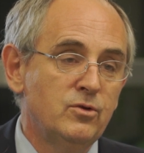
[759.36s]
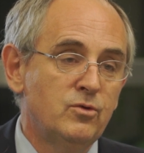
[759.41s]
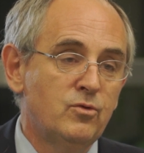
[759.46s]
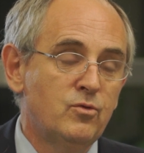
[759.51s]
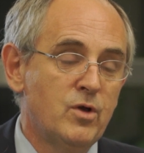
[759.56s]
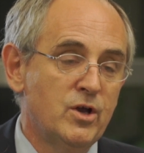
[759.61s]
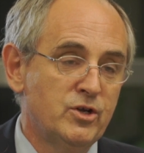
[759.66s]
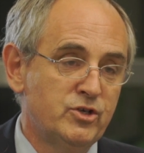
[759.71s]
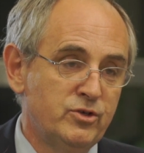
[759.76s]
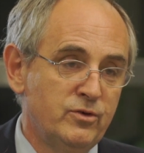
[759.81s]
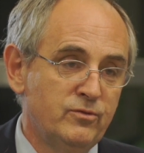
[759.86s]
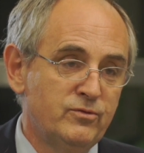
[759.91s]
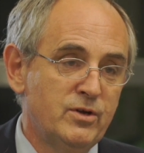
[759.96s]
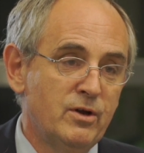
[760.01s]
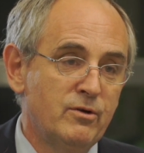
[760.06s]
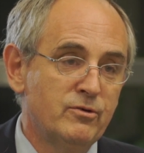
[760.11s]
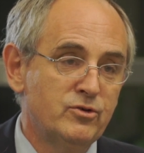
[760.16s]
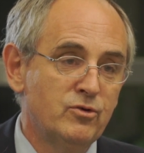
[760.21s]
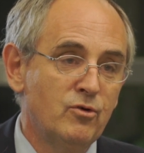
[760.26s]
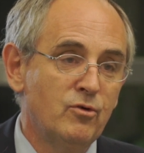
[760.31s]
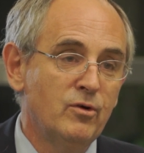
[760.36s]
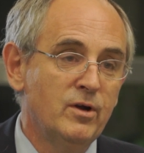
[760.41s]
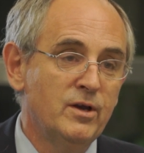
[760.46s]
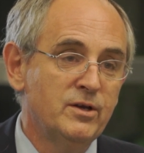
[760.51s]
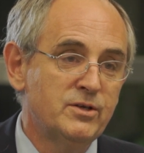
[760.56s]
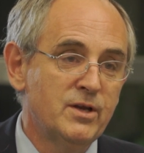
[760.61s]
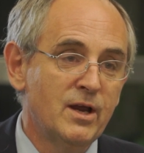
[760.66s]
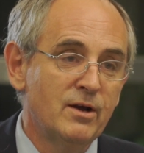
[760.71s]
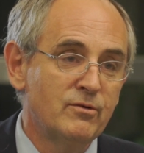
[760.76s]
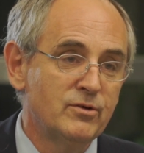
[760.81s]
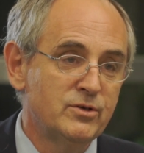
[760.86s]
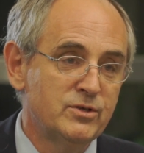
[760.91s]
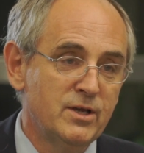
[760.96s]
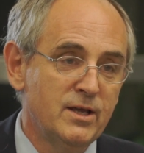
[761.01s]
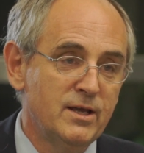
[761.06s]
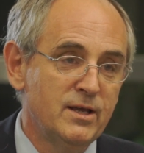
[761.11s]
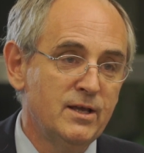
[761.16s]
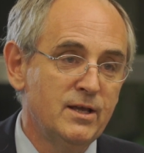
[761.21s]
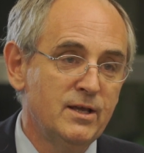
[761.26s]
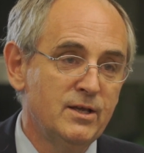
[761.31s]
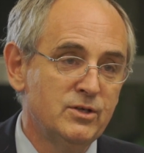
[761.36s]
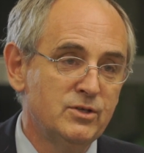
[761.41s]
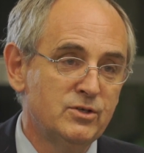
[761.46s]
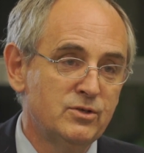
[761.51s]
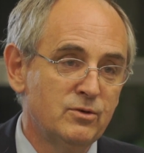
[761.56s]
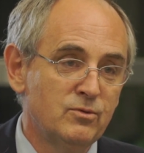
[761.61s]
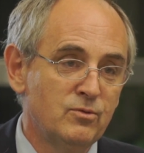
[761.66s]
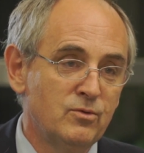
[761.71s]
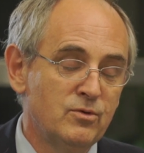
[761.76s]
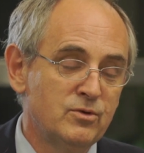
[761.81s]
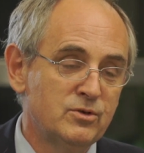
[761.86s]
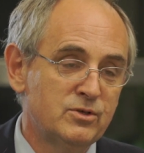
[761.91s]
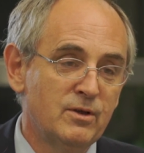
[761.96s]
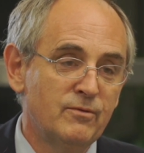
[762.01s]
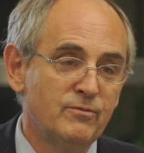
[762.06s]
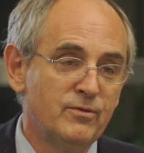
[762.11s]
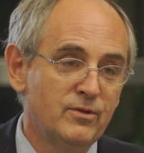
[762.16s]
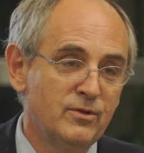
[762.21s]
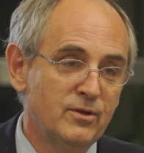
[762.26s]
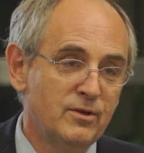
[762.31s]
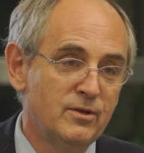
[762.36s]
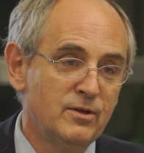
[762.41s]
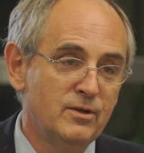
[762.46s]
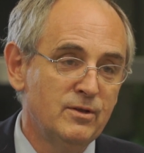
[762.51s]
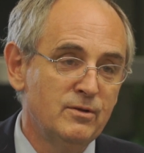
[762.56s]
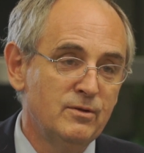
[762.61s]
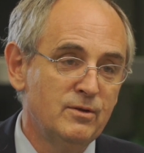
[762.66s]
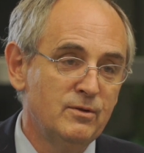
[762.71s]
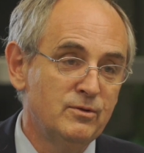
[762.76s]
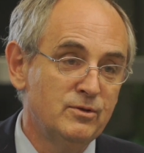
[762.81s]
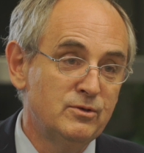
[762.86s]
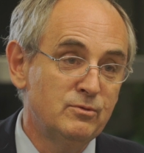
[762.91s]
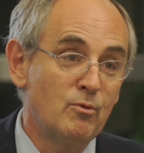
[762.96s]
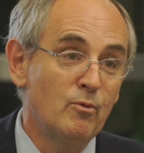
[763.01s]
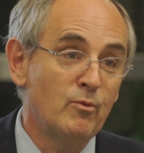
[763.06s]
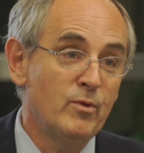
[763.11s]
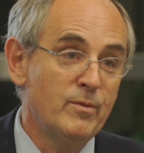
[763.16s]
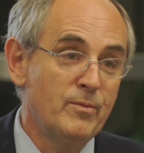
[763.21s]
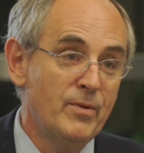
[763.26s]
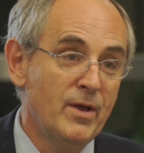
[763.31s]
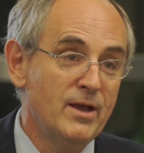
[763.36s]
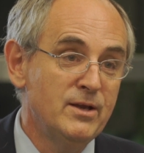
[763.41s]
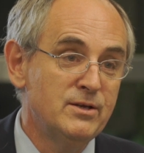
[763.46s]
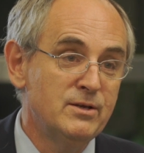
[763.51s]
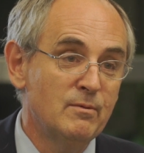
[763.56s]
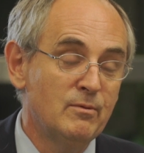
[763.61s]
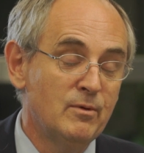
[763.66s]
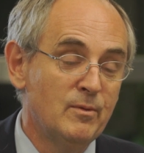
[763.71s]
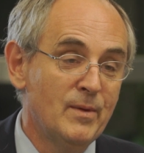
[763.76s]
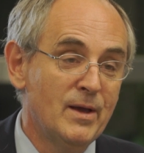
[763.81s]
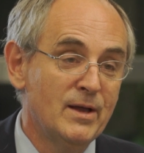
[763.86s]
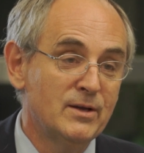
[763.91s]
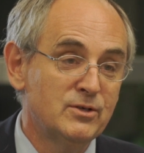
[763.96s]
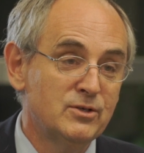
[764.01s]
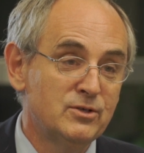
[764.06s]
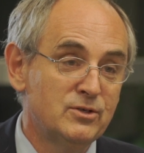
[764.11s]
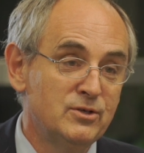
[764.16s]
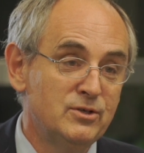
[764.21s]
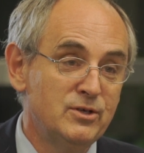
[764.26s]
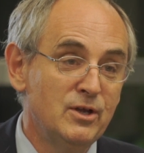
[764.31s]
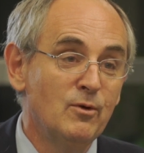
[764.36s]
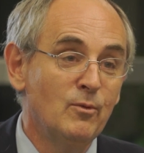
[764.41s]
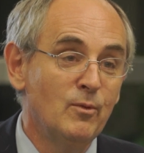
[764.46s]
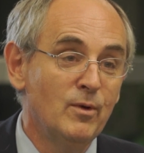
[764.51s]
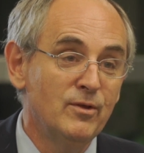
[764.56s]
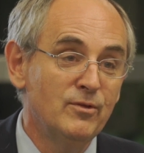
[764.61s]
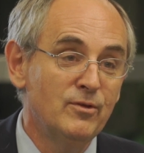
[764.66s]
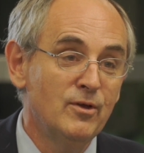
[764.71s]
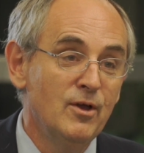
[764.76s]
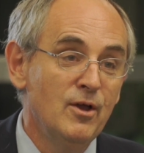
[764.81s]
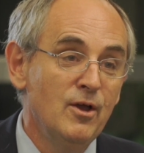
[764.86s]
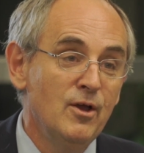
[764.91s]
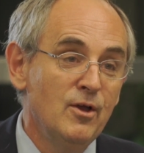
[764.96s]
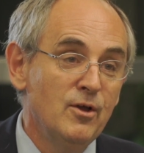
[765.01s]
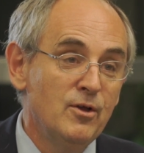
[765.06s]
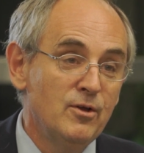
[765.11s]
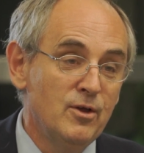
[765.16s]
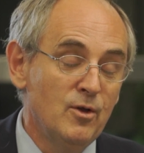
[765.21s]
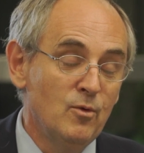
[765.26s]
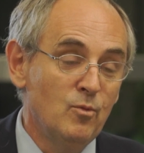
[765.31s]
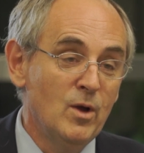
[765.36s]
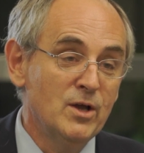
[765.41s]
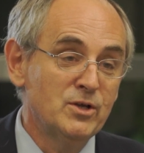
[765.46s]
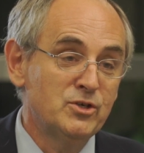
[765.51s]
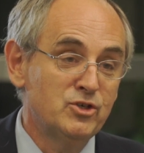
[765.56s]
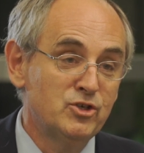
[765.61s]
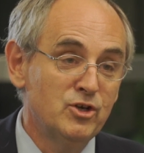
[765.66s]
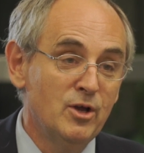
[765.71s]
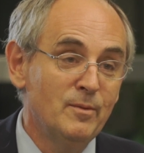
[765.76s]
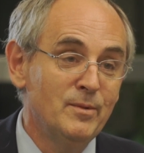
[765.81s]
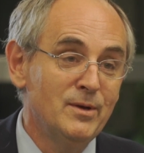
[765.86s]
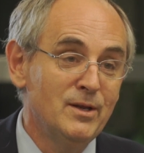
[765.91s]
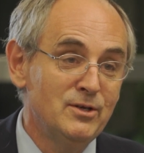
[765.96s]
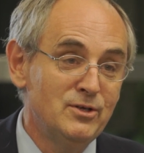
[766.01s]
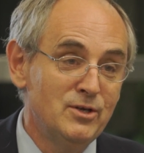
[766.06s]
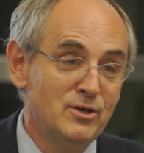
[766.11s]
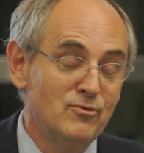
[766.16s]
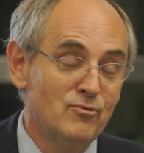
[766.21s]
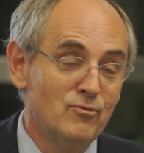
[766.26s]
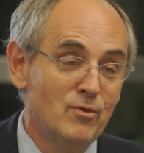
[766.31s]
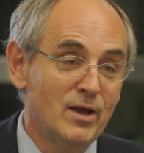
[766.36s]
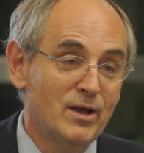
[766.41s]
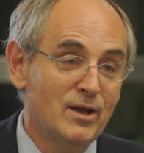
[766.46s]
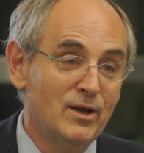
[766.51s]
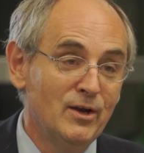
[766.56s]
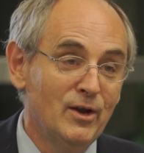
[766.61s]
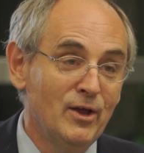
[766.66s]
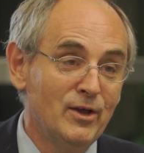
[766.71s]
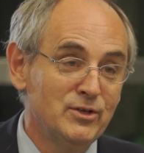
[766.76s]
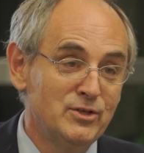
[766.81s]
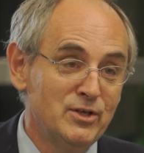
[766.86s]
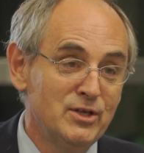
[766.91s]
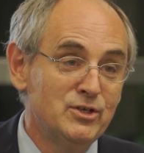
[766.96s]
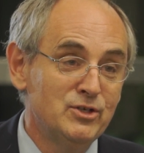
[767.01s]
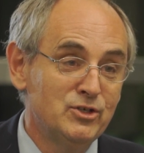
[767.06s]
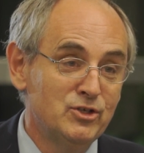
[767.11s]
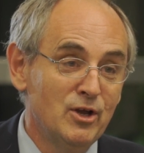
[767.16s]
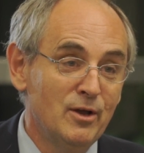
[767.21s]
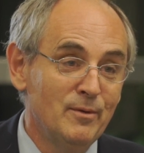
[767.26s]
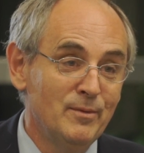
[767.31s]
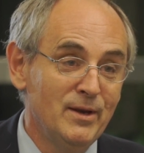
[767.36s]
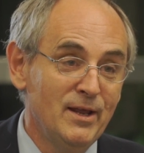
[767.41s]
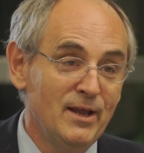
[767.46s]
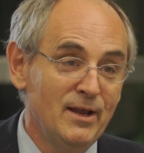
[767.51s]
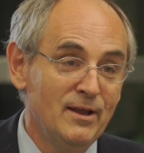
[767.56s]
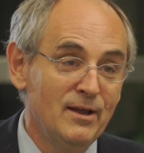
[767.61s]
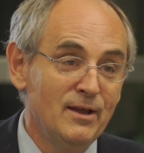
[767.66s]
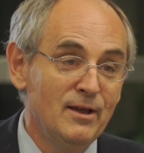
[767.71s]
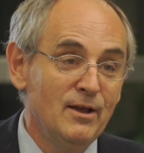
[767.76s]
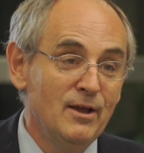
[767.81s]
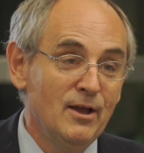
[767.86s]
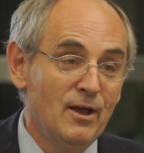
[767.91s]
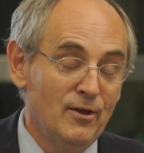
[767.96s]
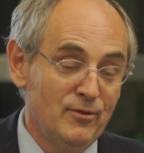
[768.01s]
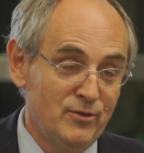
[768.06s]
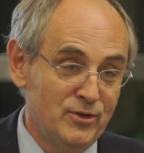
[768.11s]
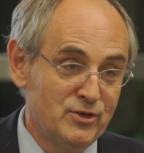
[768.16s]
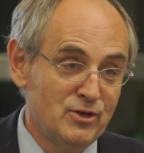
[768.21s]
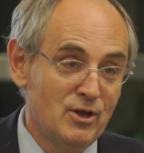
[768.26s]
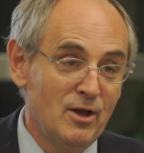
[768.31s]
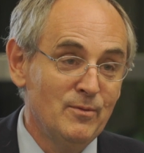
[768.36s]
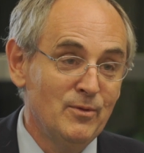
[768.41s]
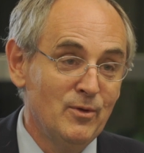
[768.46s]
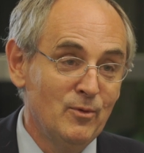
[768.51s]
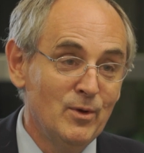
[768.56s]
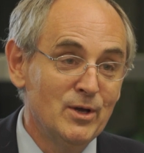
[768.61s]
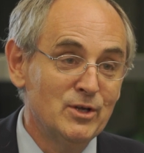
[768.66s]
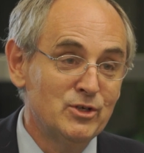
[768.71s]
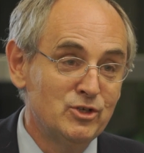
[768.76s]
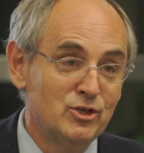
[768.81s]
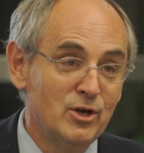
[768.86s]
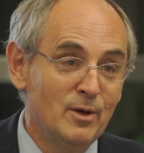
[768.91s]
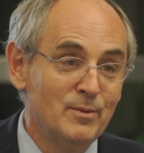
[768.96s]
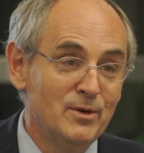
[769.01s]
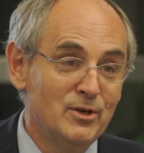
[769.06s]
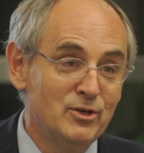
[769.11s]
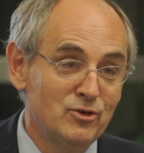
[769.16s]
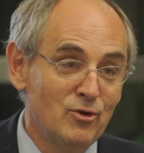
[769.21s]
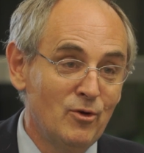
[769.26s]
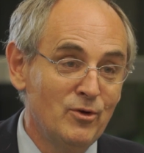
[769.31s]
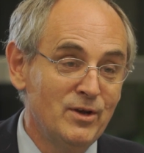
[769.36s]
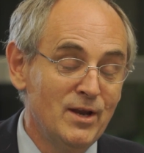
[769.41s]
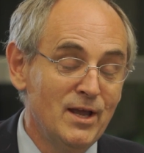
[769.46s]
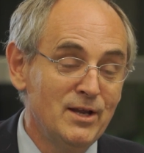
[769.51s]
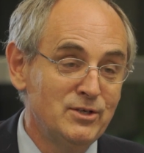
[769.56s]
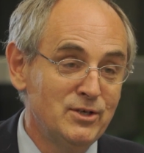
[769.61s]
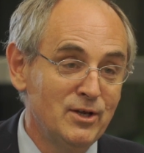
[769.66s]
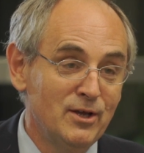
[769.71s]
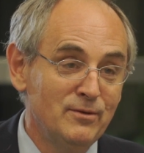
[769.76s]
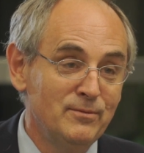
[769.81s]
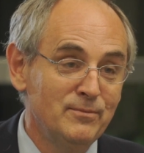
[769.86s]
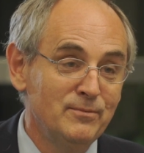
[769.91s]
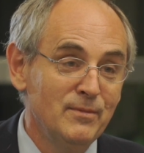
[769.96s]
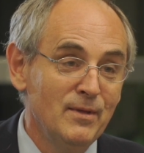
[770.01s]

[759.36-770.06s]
question of territorial integrity is something that is what we pay diplomats to deal with. West Germany didn't recognize East Germany at the time that West Germany joined NATO,